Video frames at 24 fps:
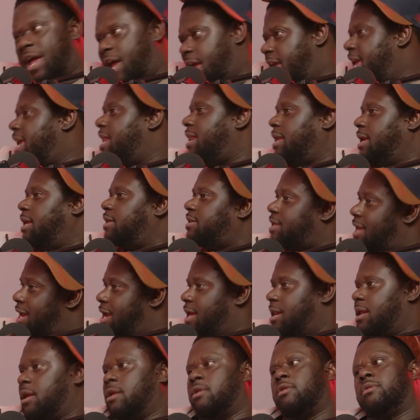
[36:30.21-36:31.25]
heated. It's
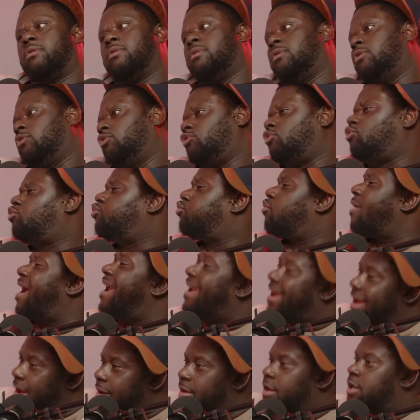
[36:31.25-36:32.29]
heated. Okay.
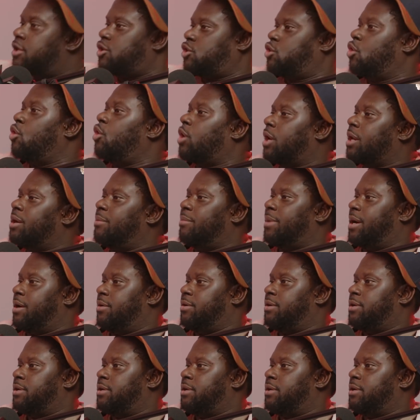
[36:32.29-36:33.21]
Drake is talking about